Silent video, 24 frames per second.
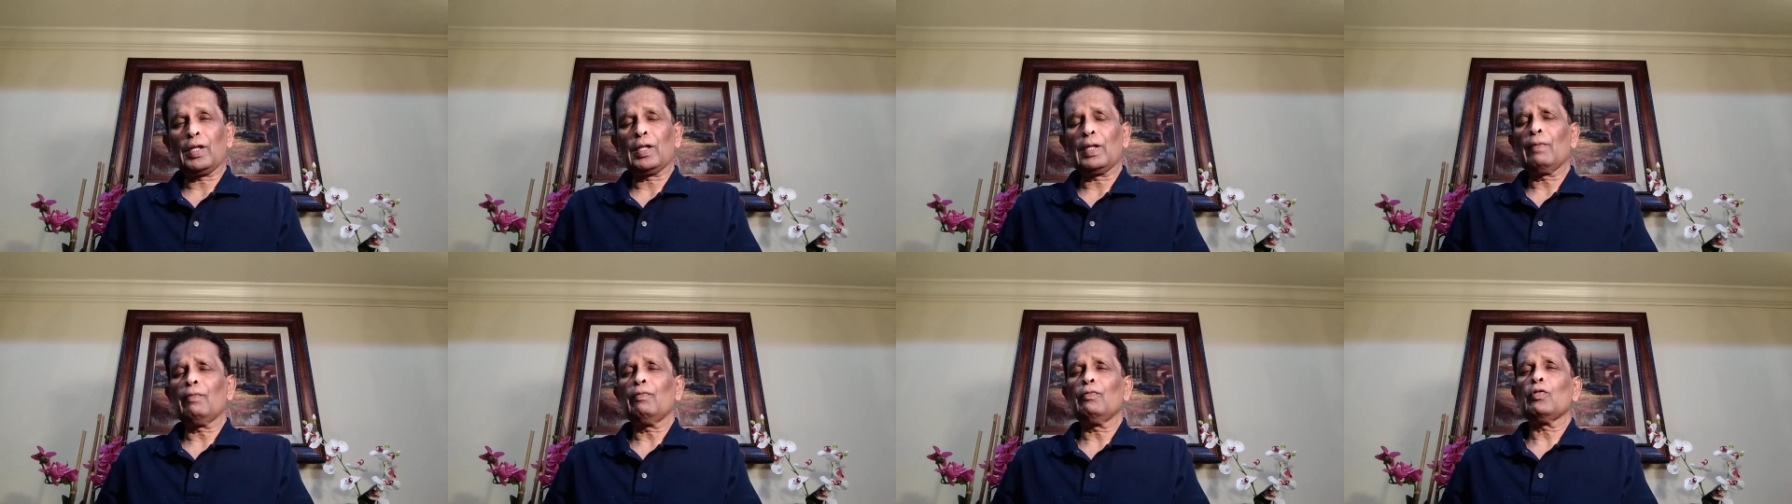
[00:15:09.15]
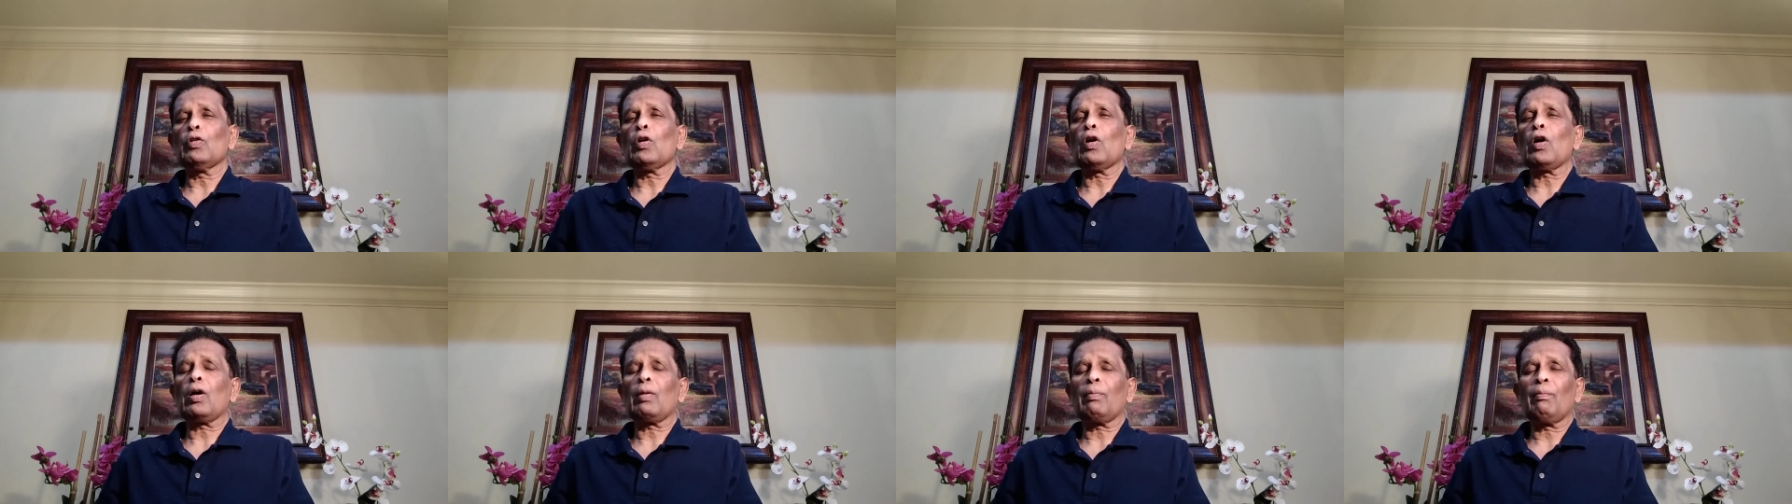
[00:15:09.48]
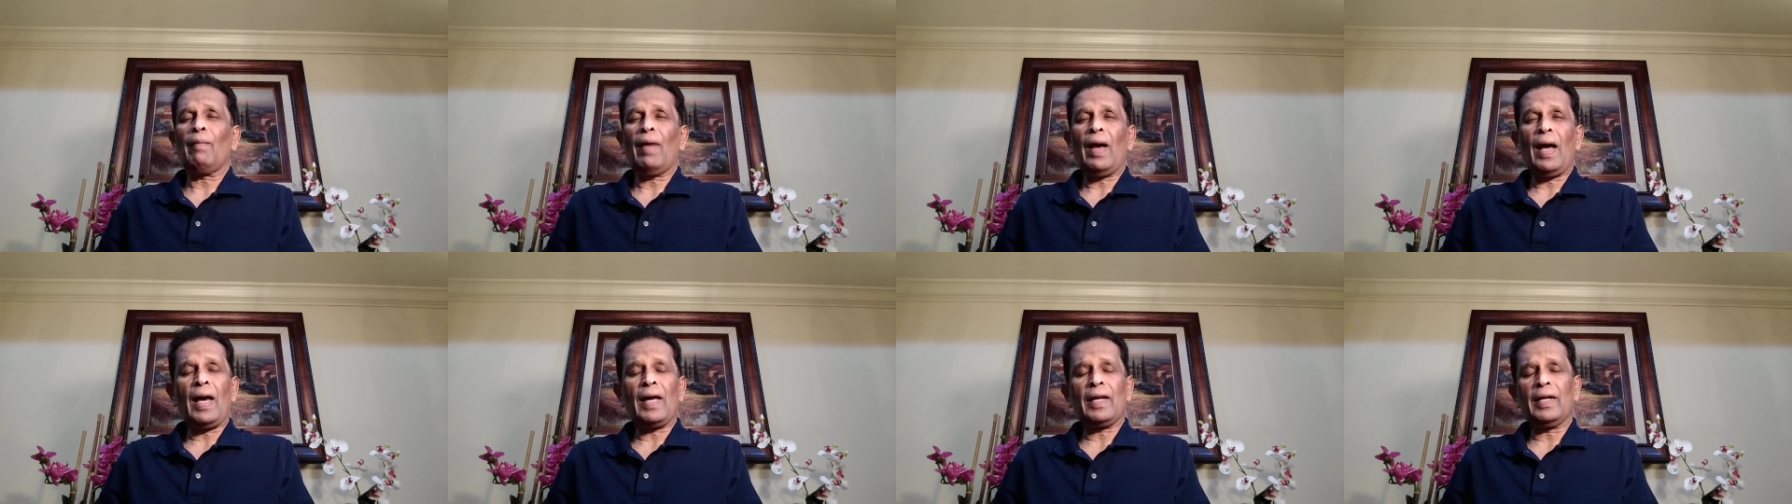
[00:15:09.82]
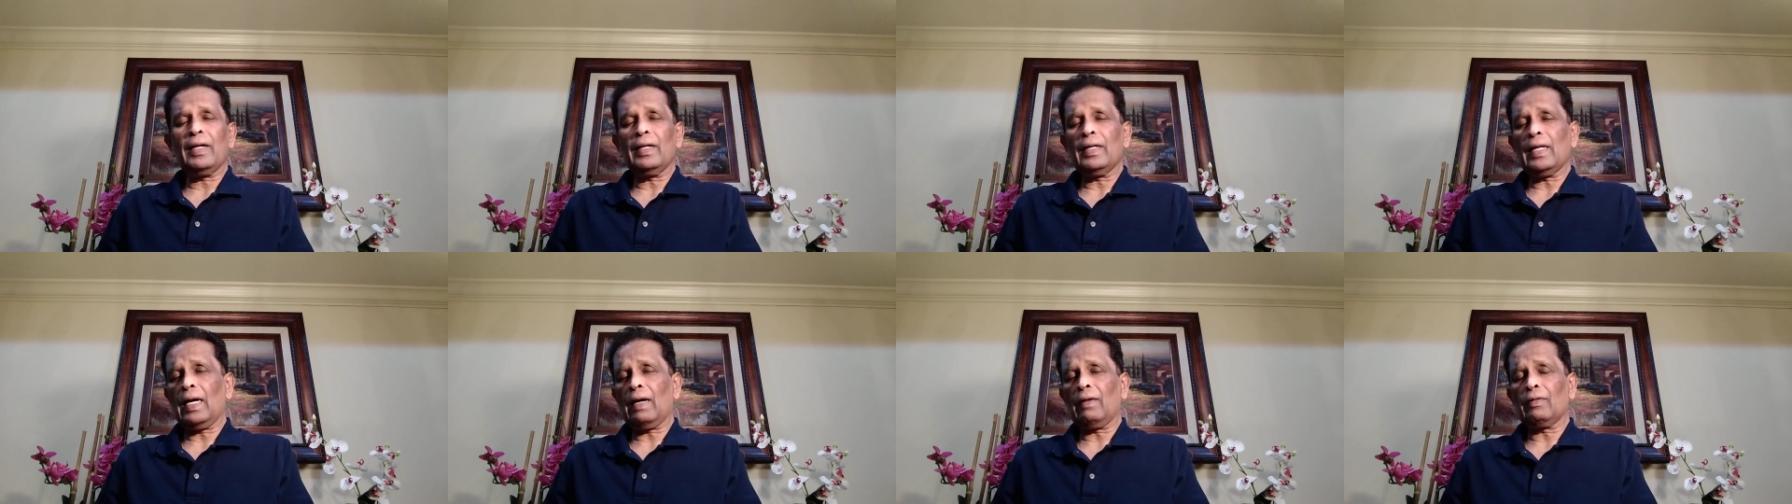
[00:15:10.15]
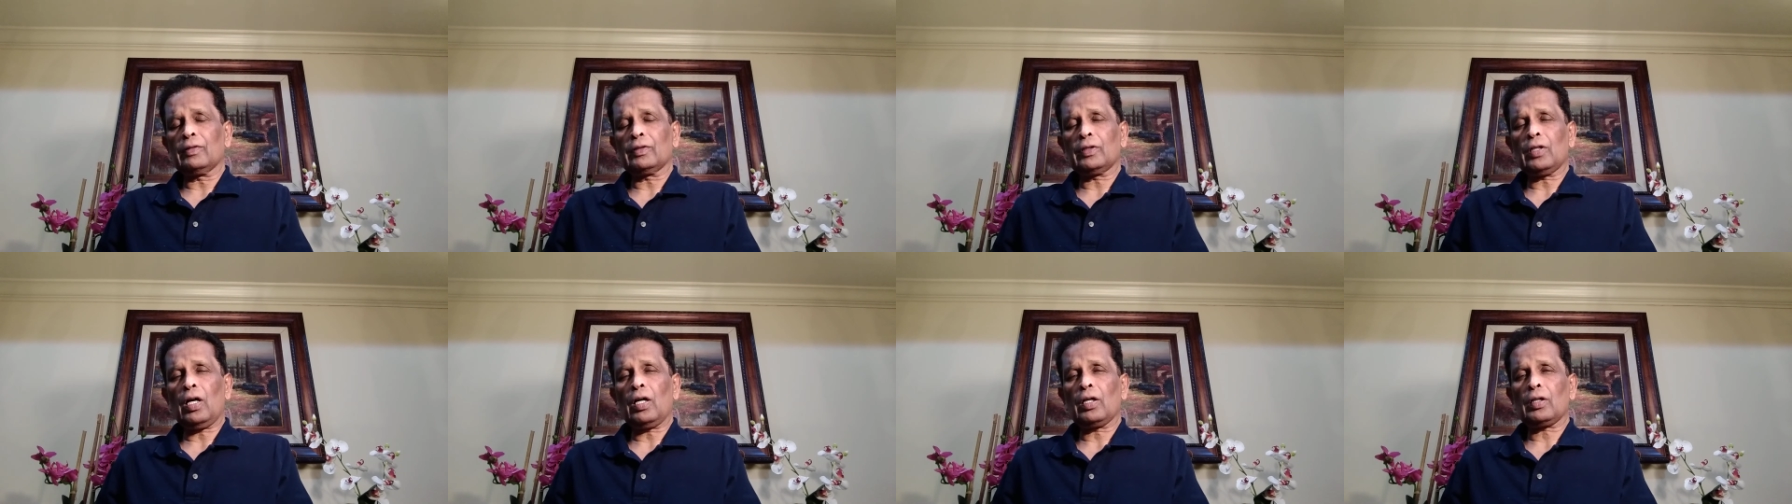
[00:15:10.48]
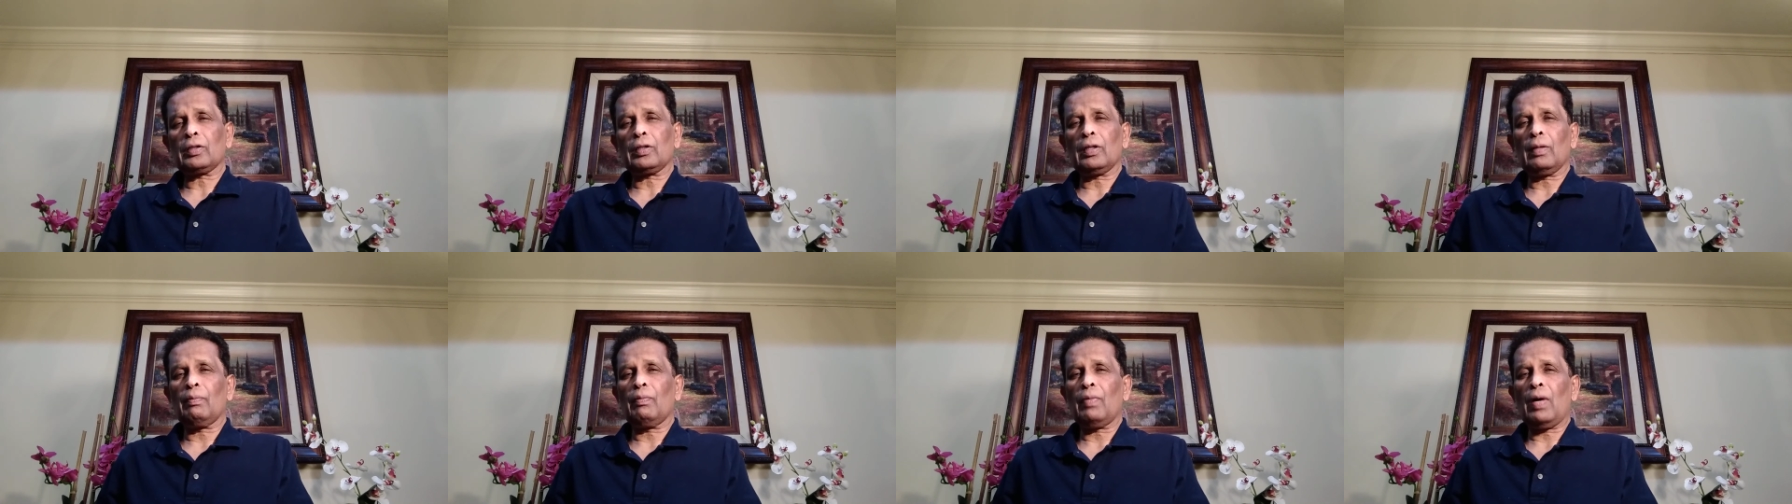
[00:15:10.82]
And if you are married, I've
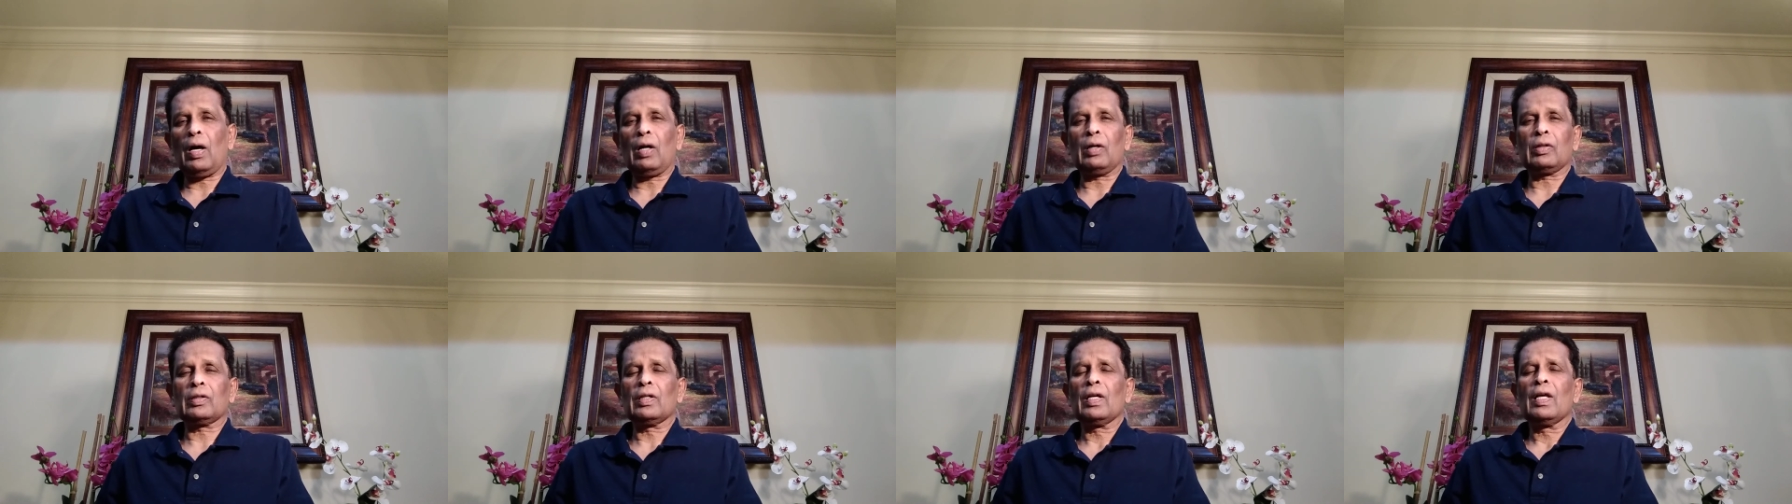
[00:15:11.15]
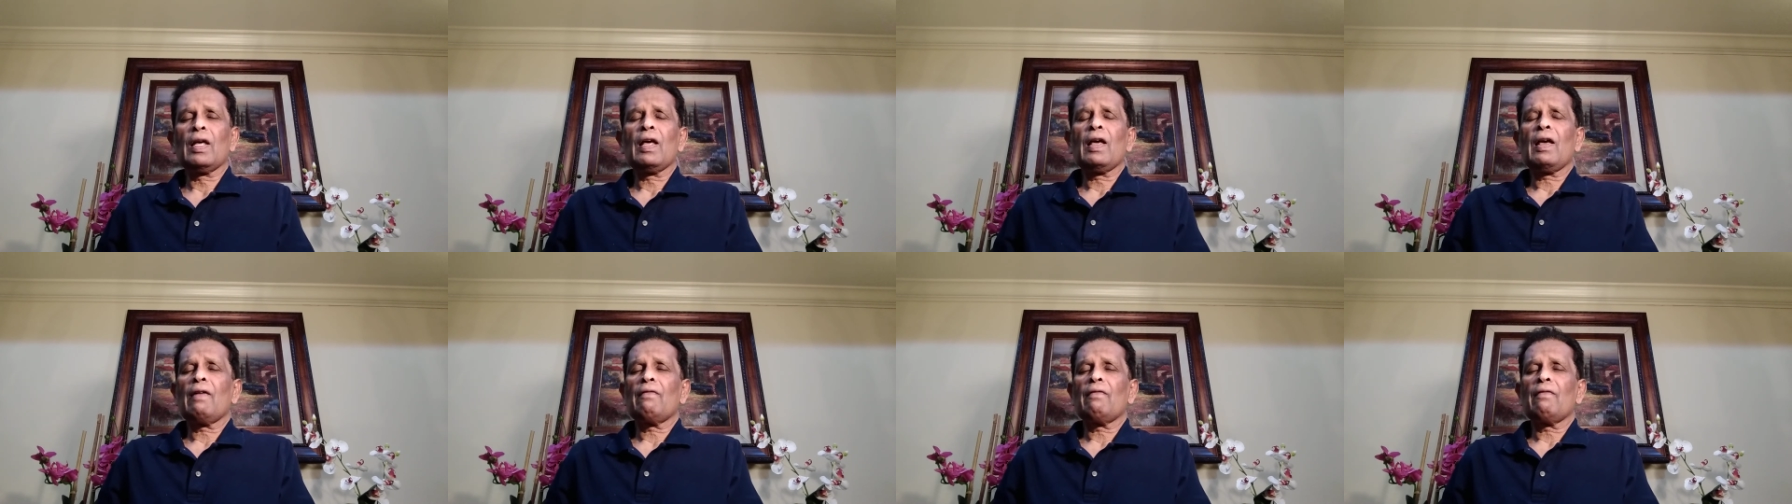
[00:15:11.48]
talked about